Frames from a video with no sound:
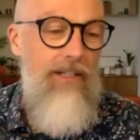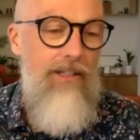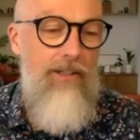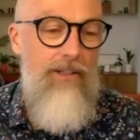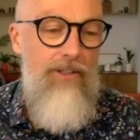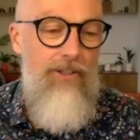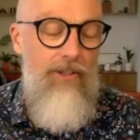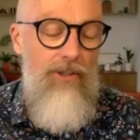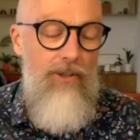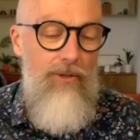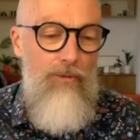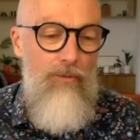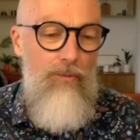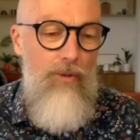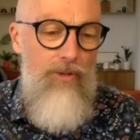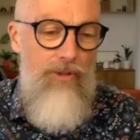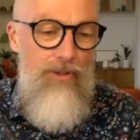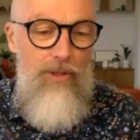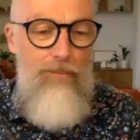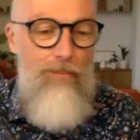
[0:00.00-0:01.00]
So
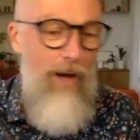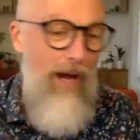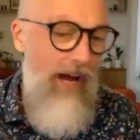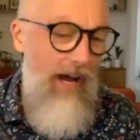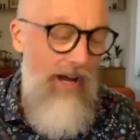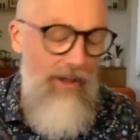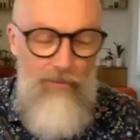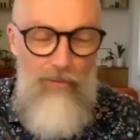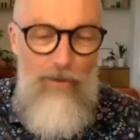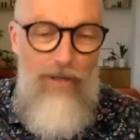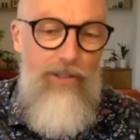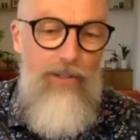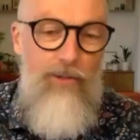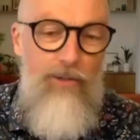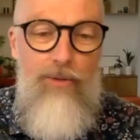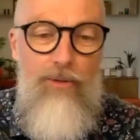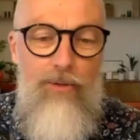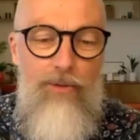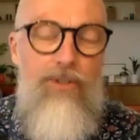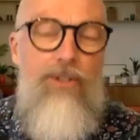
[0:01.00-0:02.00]
what's the pathway to a
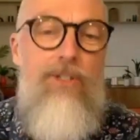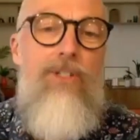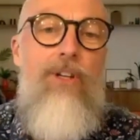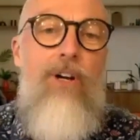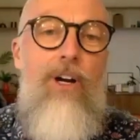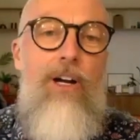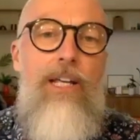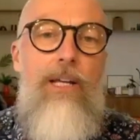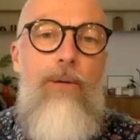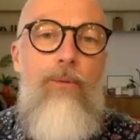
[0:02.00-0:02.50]
good society?